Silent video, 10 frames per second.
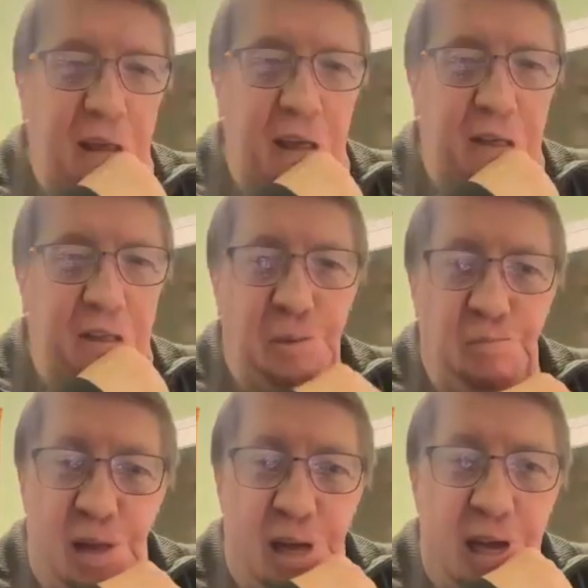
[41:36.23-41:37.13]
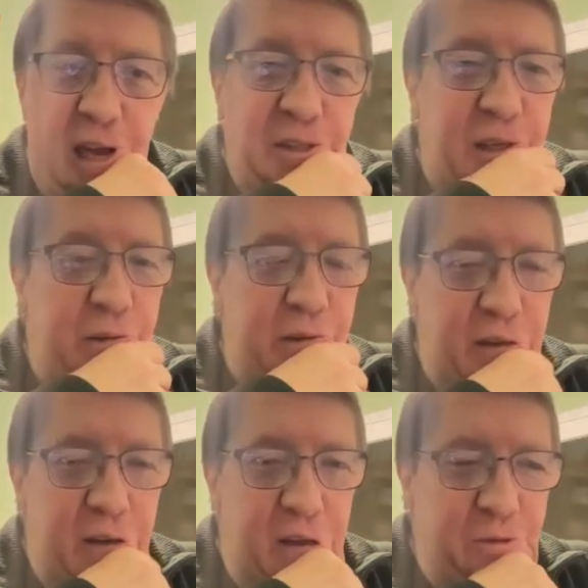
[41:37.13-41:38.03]
and supplies and everything
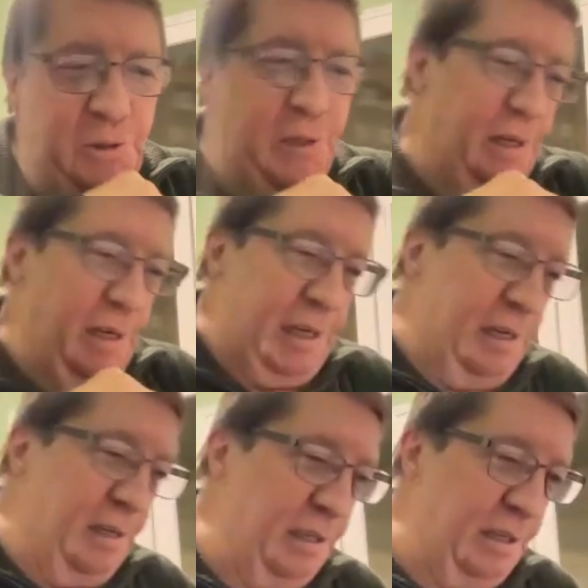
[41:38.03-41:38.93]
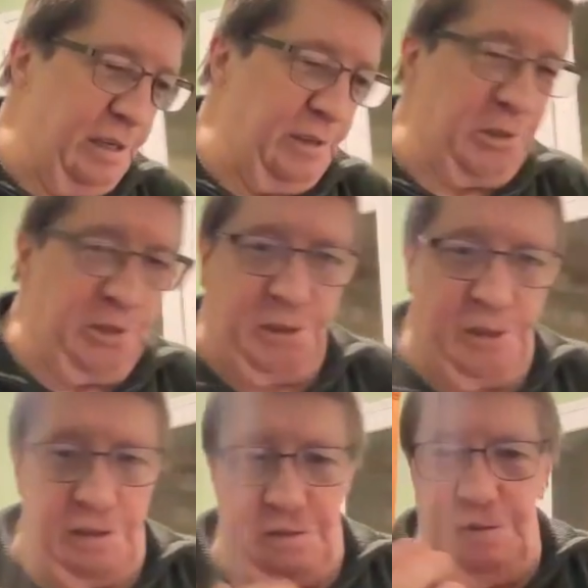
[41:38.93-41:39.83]
else, and just
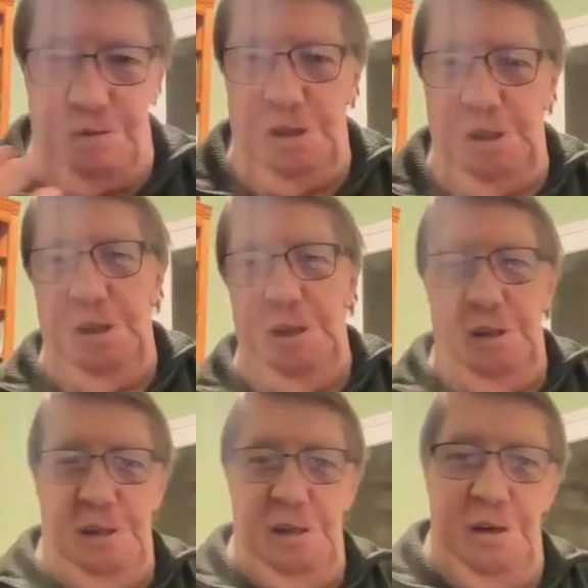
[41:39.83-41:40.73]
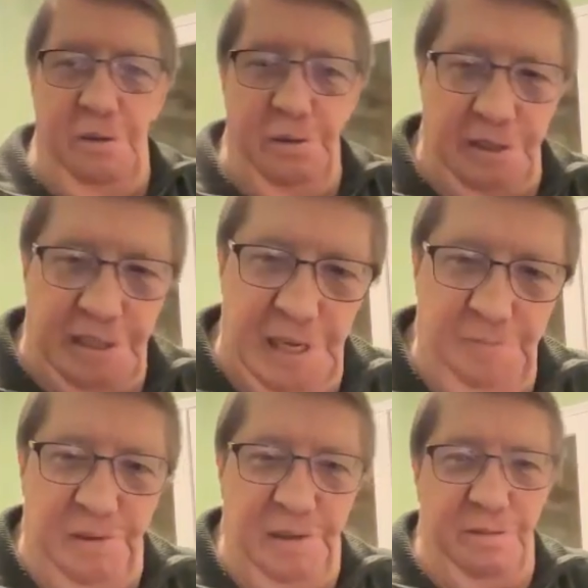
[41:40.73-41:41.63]
the
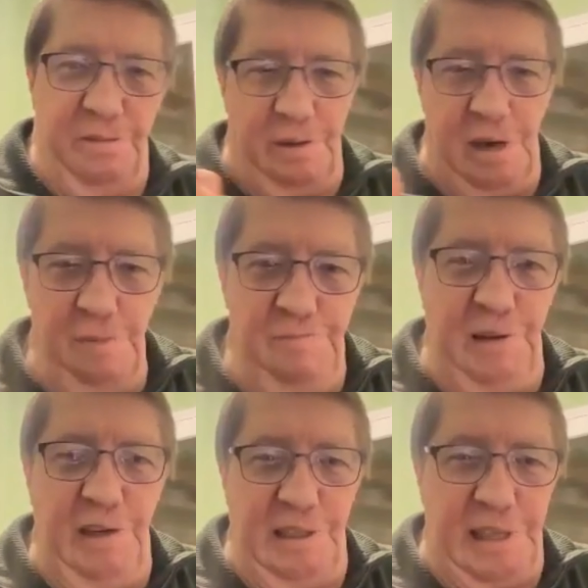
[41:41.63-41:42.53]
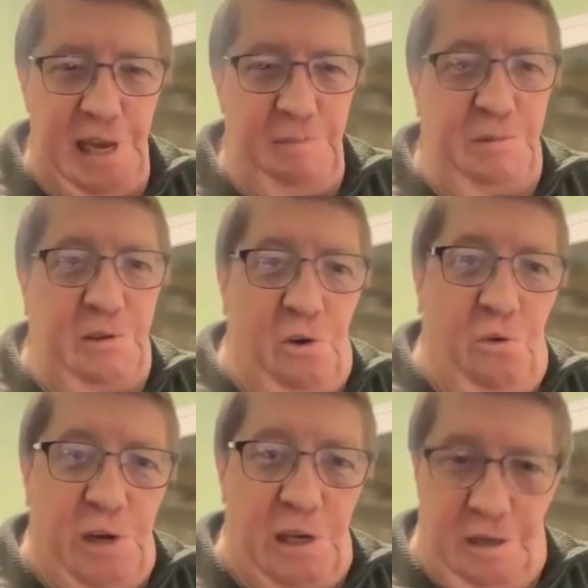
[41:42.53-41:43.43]
keeping of the heartbeat of the game
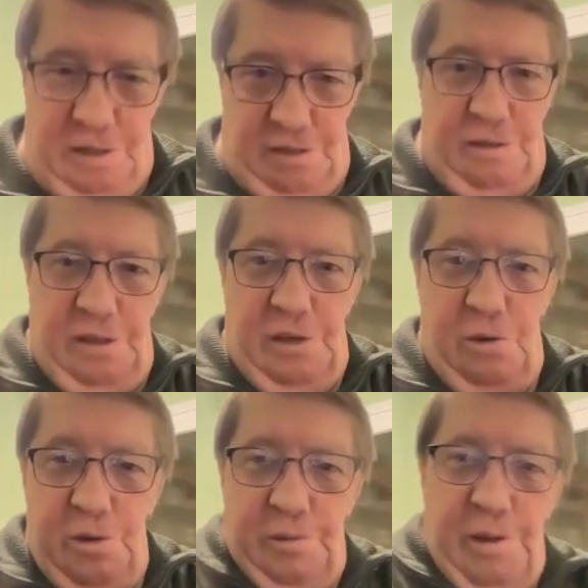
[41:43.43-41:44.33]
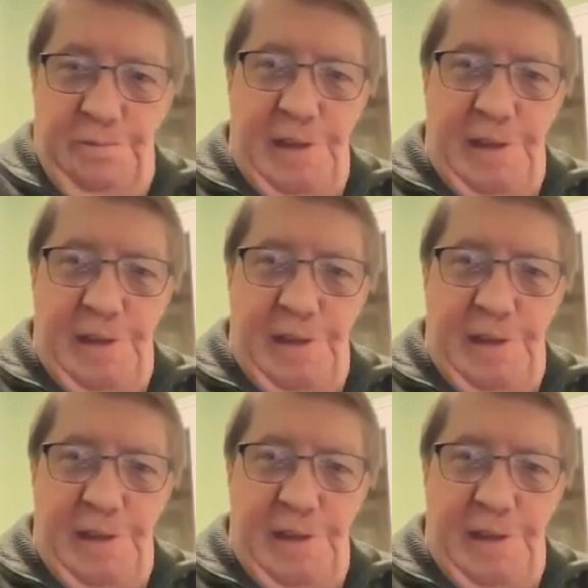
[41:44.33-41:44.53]
going. If